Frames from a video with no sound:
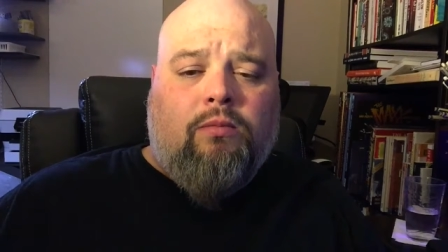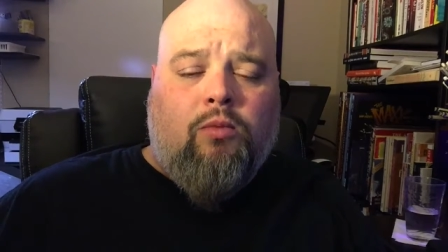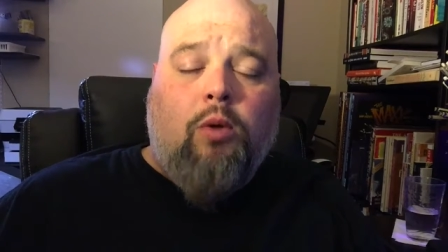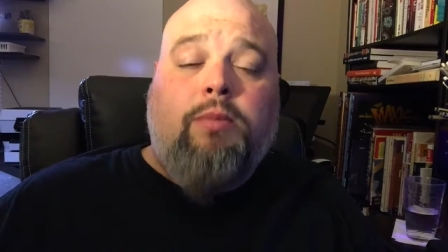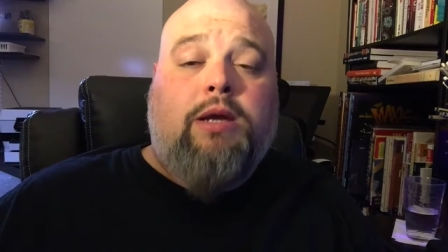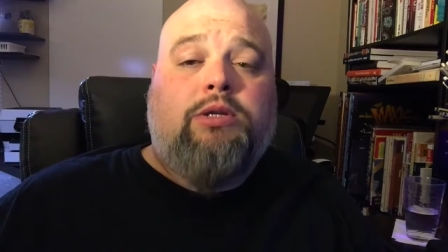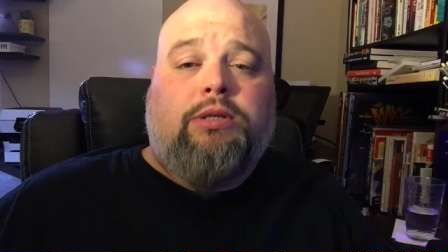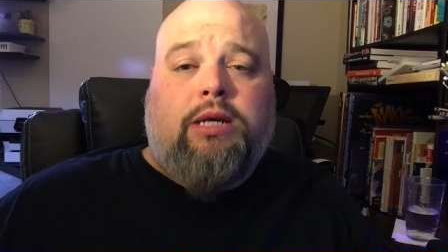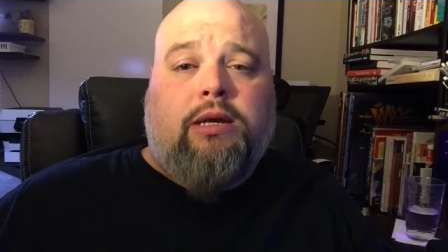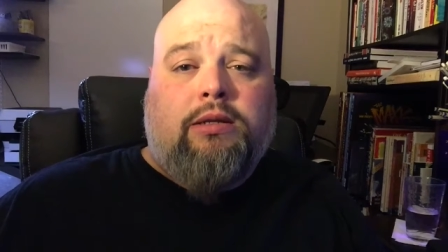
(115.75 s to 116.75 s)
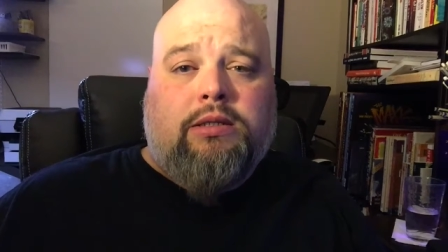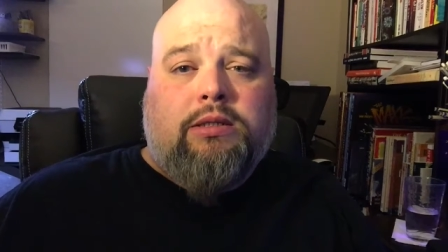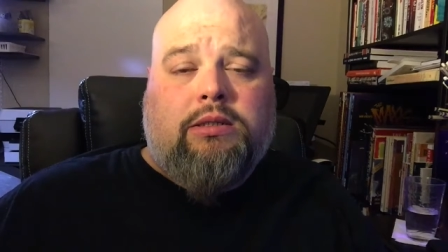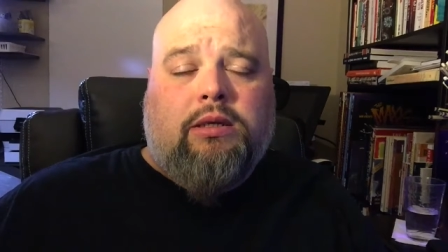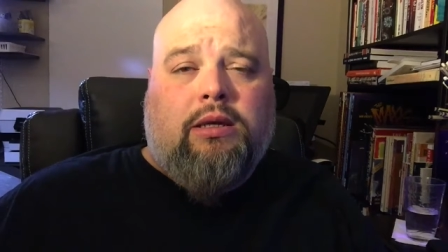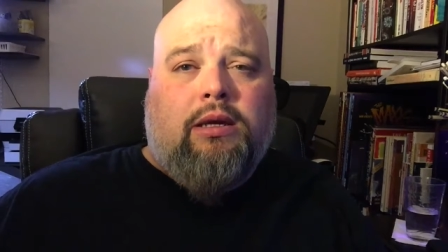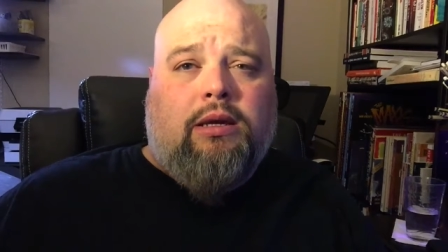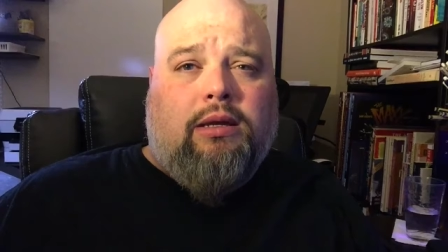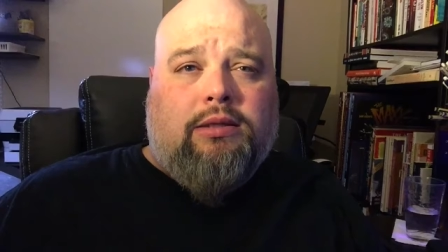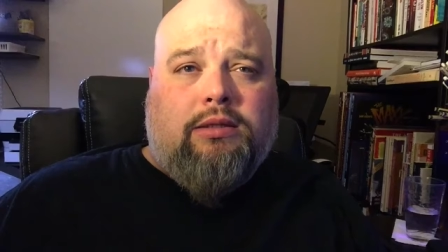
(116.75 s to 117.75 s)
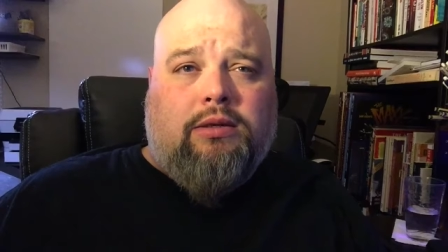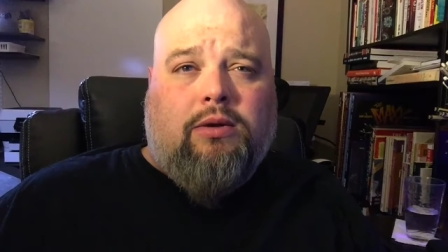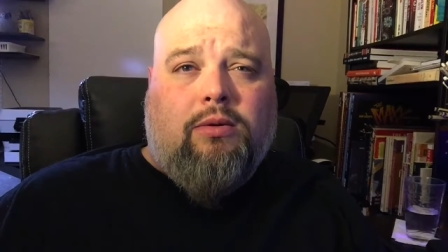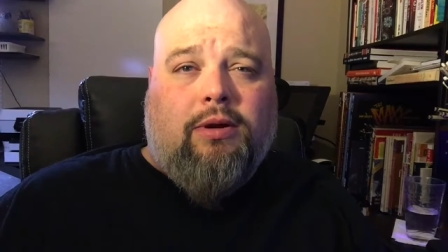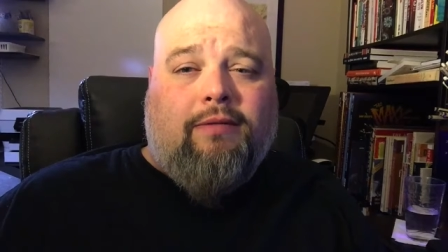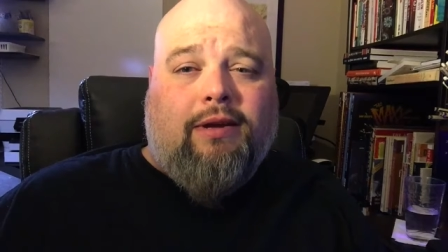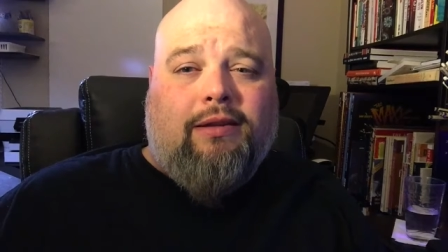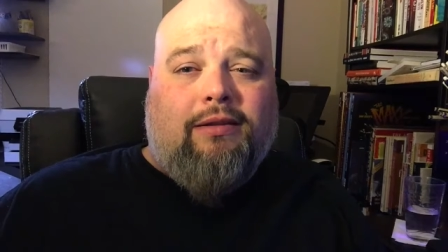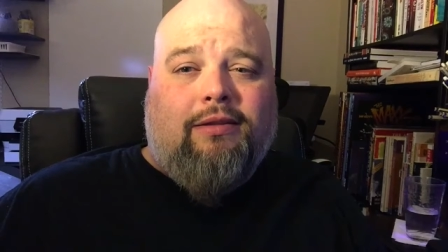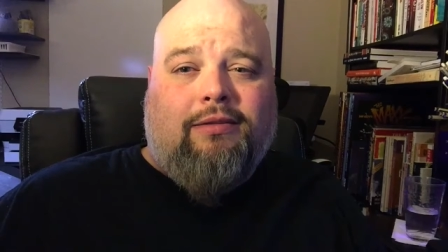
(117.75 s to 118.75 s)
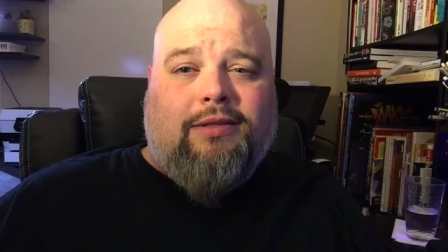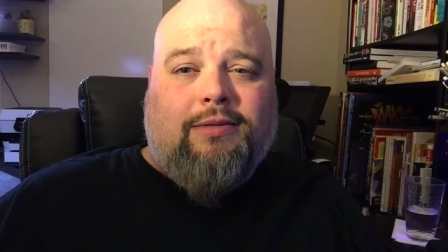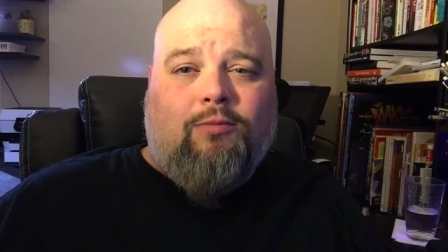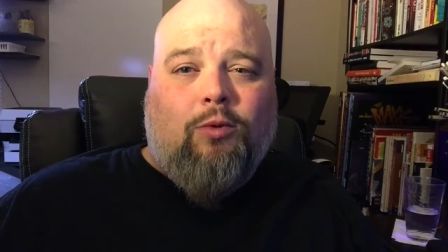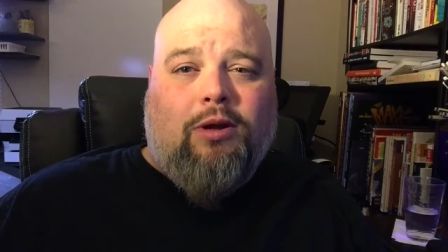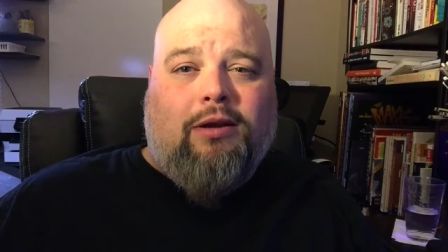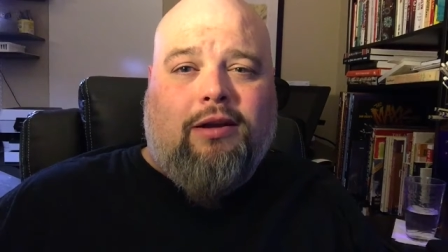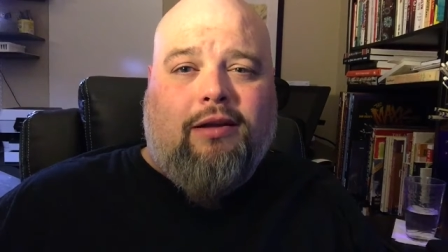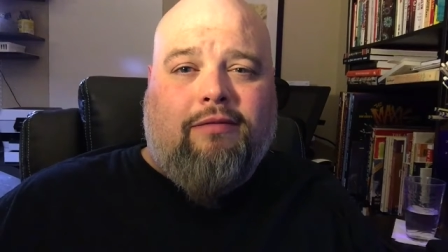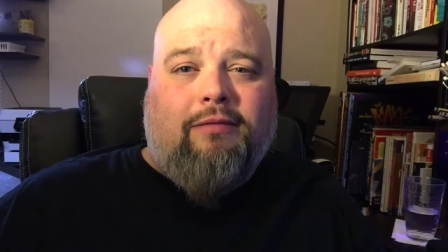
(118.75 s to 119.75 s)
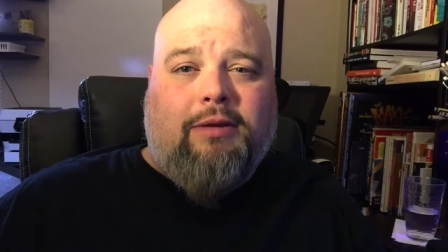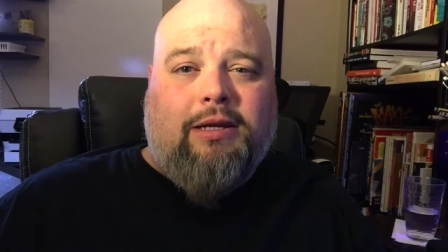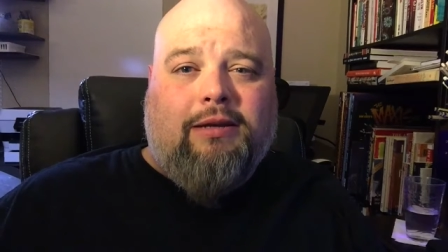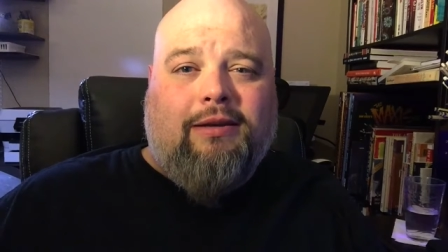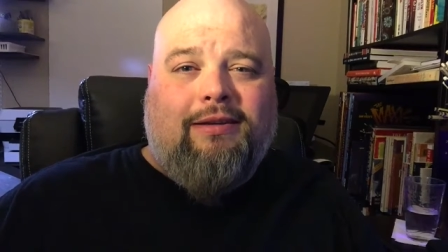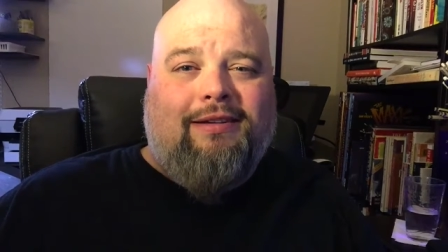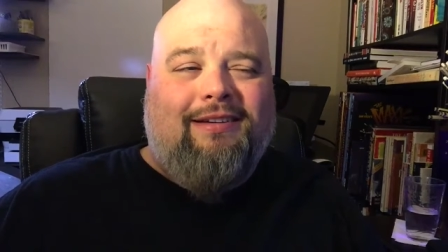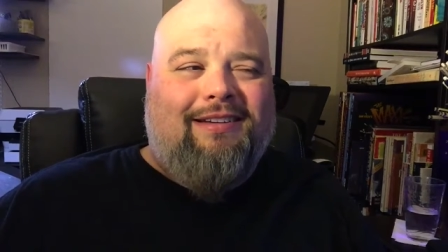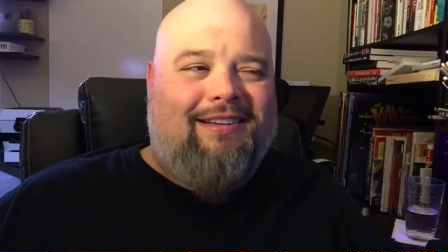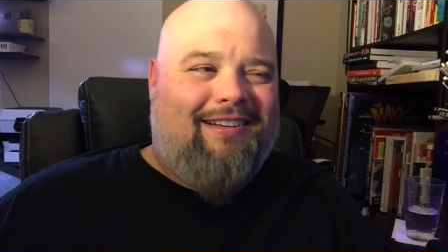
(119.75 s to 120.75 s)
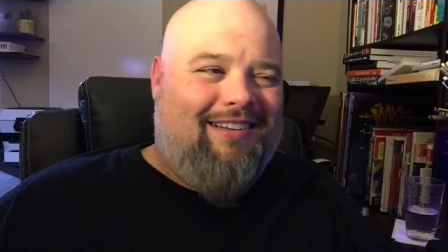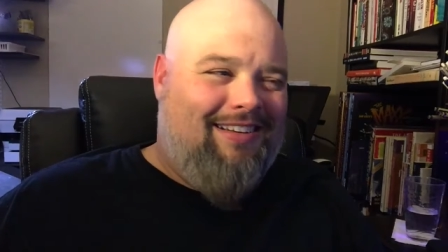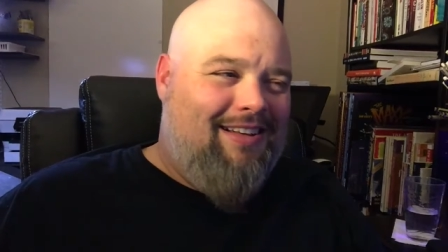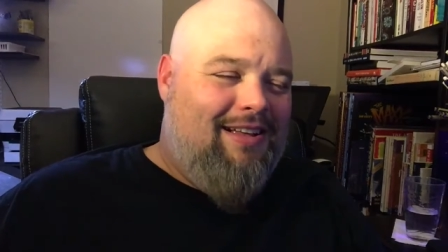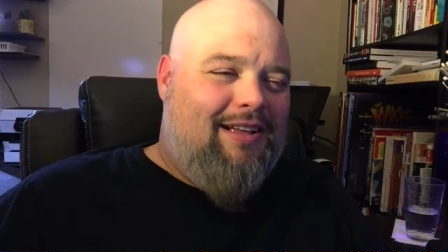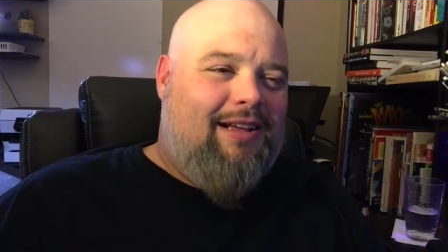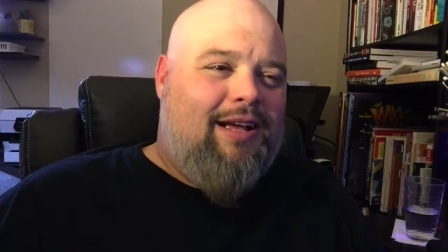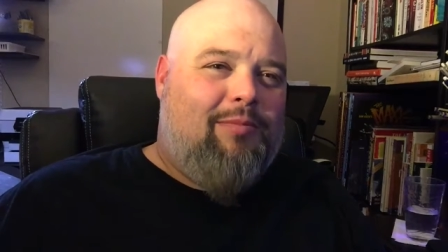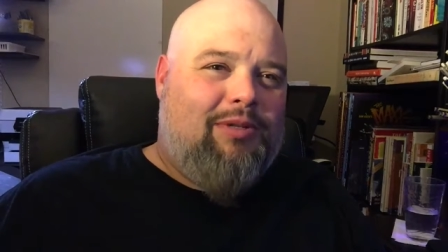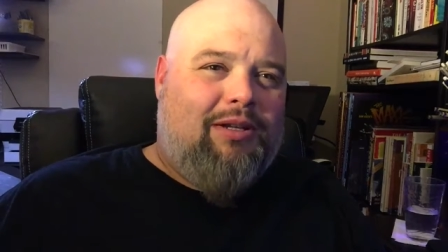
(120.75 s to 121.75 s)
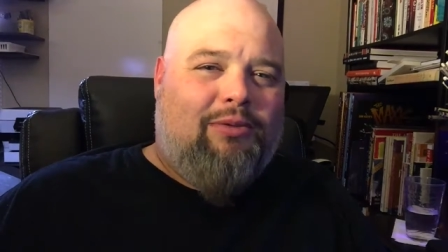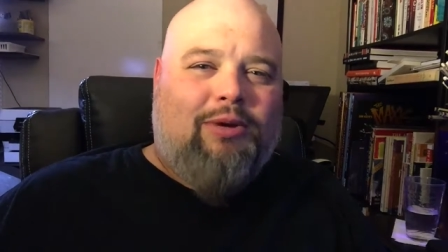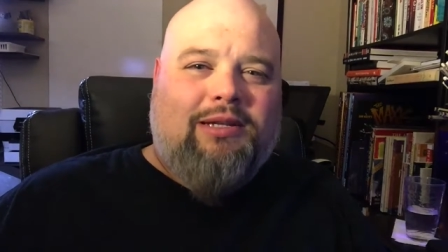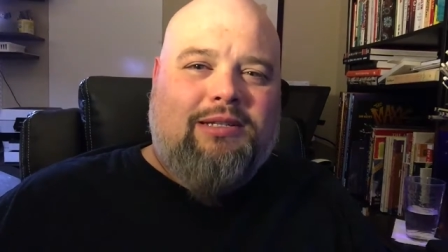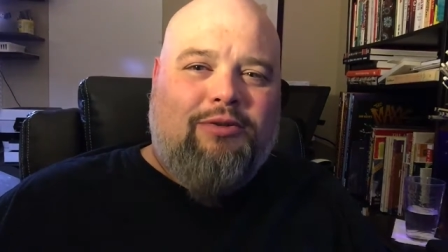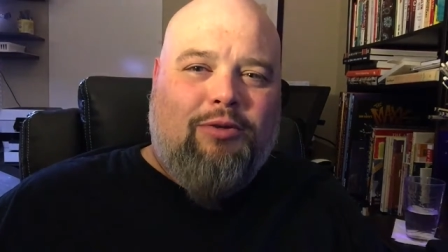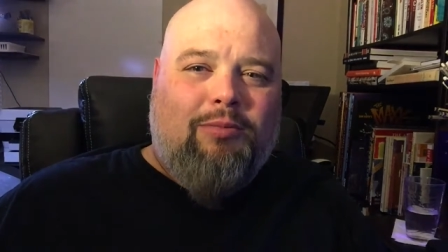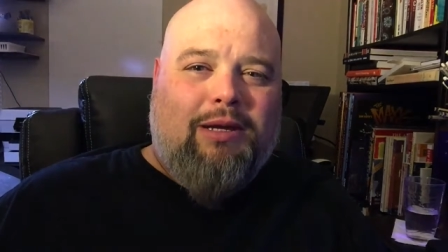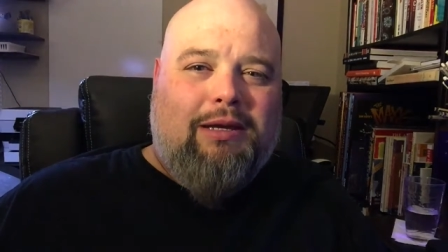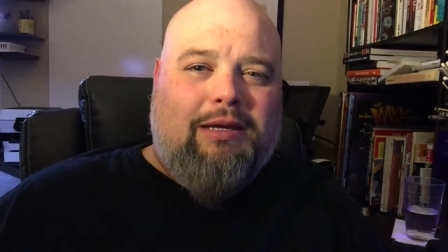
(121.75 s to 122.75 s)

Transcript: more page layouts. So I've got some work cut out for me. I'm a little rusty with my